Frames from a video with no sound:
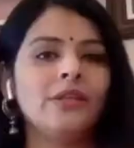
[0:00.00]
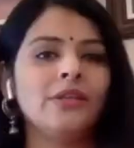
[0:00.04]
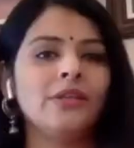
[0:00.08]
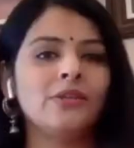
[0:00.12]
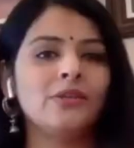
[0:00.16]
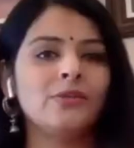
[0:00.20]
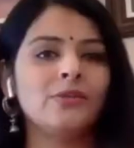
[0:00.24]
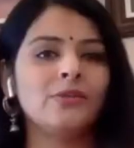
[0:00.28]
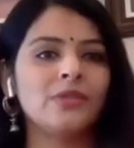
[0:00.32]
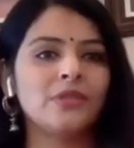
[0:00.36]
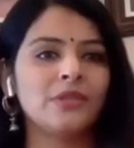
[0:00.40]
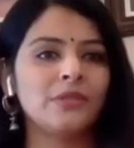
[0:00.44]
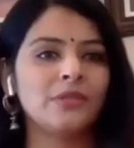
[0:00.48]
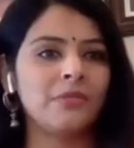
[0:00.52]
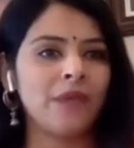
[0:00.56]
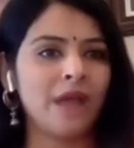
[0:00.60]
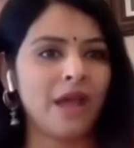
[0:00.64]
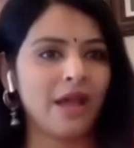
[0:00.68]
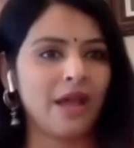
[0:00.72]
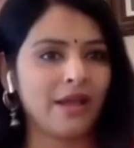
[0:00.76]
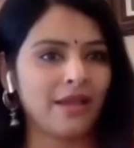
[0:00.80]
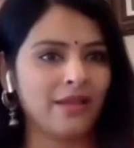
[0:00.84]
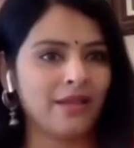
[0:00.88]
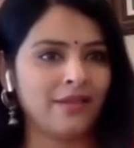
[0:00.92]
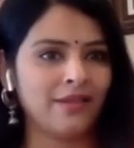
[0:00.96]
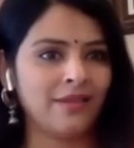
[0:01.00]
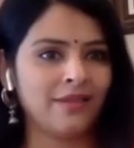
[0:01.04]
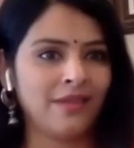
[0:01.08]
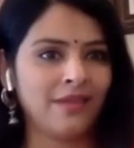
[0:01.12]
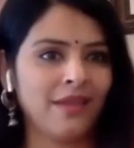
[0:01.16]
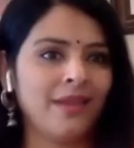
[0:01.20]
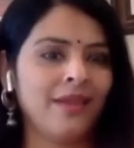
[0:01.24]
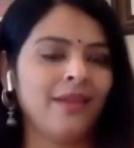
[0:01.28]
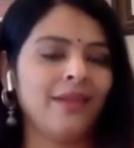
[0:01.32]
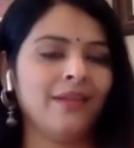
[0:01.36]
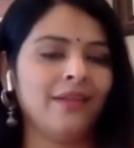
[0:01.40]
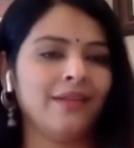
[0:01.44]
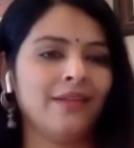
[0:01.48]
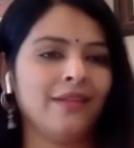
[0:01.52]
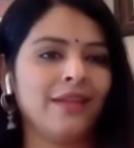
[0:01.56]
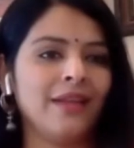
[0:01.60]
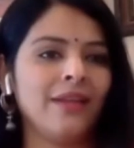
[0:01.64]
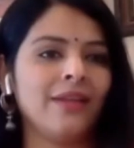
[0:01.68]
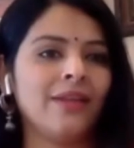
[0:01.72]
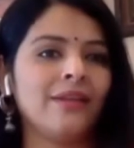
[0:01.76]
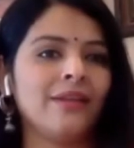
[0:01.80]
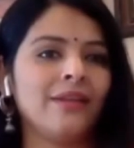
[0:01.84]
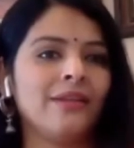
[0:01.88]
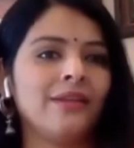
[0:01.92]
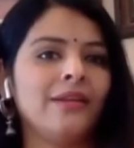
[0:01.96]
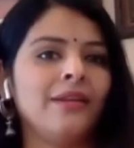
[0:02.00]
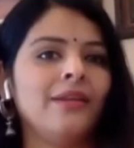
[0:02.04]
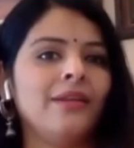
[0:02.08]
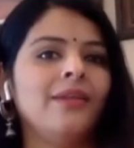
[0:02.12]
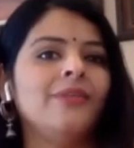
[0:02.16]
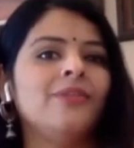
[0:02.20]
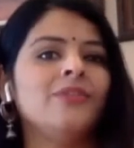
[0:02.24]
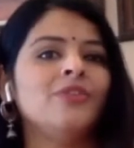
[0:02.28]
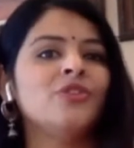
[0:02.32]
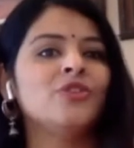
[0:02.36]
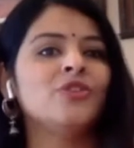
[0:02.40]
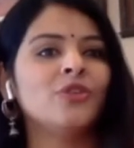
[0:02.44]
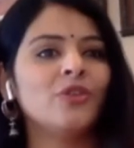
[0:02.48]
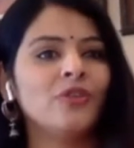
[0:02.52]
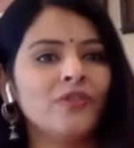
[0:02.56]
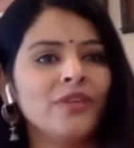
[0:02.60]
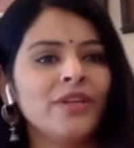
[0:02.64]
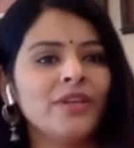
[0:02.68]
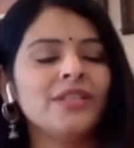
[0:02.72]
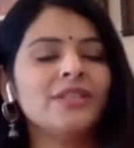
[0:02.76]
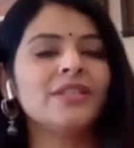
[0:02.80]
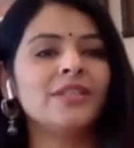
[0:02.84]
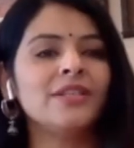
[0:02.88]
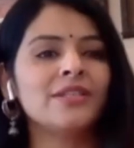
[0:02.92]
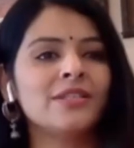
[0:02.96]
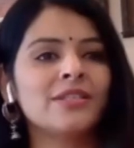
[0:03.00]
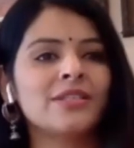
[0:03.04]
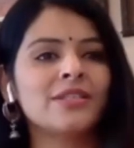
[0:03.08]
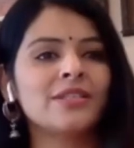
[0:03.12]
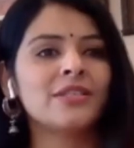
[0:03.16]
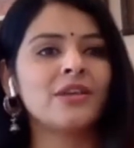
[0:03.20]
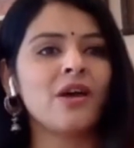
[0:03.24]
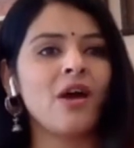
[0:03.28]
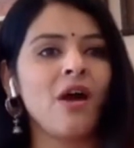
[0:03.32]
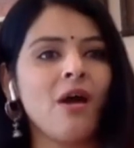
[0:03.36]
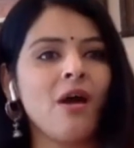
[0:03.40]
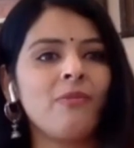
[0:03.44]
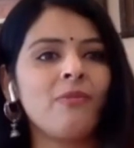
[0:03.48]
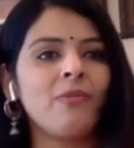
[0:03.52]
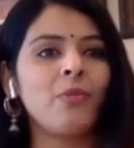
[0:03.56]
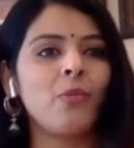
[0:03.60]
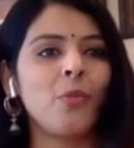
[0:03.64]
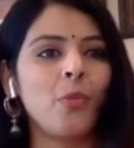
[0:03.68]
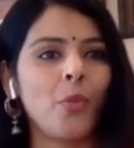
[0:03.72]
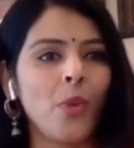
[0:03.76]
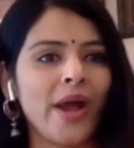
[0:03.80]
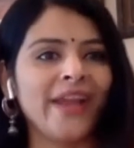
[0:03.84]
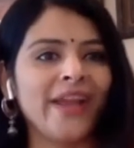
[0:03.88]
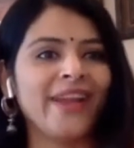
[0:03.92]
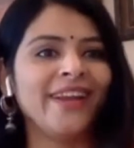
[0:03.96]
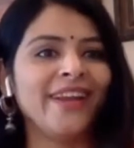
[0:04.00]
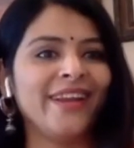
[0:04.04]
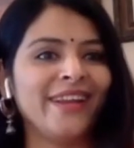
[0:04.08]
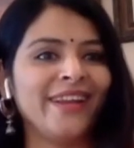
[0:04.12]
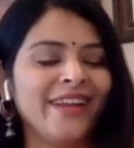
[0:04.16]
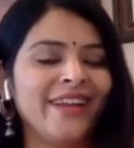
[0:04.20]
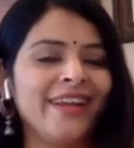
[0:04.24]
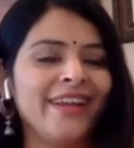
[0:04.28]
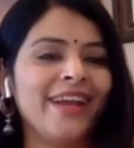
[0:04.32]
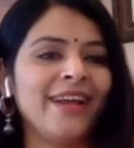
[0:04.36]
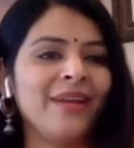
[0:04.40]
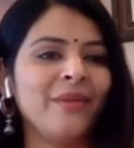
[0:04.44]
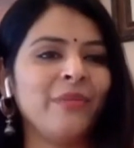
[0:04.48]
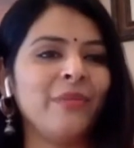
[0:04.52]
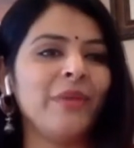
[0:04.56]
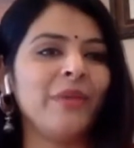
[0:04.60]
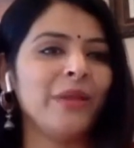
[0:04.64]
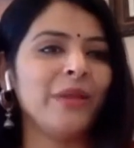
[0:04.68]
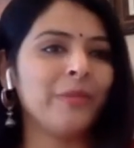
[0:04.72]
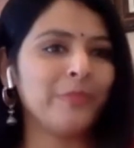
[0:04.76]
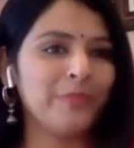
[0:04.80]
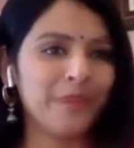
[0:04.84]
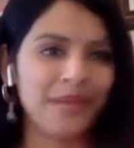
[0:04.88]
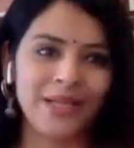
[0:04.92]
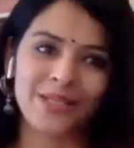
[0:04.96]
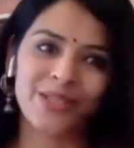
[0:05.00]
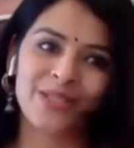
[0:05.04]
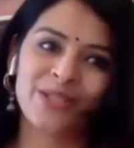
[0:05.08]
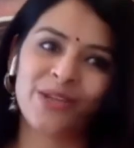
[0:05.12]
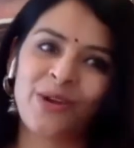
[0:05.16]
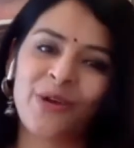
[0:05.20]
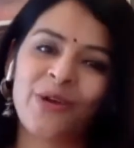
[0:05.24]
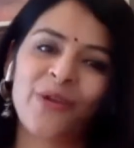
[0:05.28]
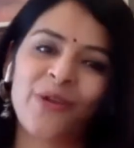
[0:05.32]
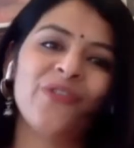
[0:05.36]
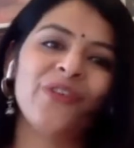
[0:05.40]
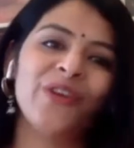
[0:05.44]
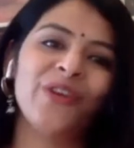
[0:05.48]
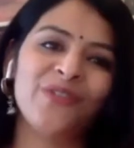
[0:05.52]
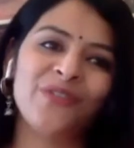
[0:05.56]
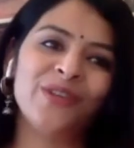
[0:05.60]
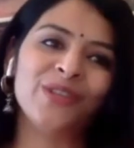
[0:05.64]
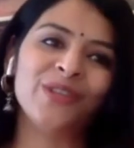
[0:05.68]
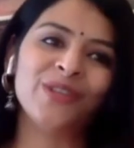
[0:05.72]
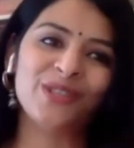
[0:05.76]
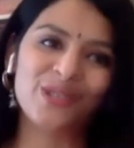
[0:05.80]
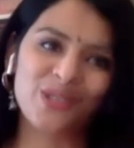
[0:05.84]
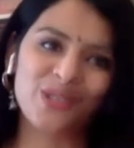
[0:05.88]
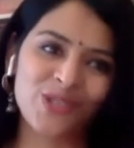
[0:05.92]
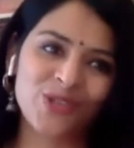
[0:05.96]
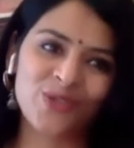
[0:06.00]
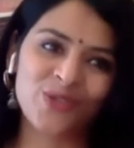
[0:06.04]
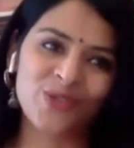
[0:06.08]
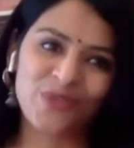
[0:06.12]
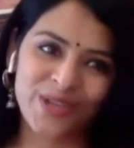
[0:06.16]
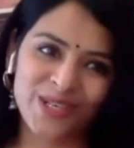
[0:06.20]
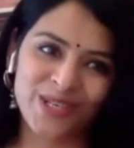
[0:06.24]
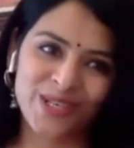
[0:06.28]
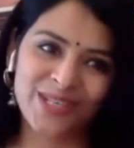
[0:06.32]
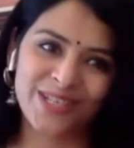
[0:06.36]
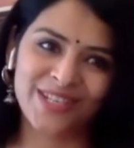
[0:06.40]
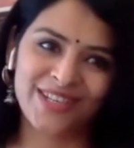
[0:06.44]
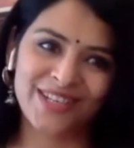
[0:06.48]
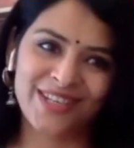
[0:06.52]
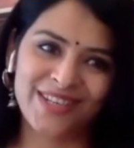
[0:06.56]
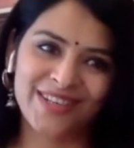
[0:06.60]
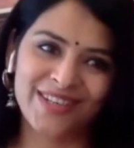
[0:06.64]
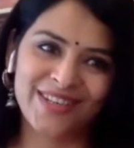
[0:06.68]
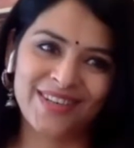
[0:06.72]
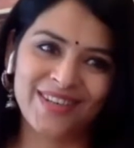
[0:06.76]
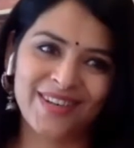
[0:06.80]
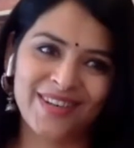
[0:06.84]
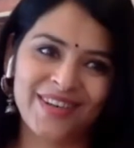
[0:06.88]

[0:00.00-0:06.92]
need to sit back and think that Completely. Should we just stop whining and make best out of every situation?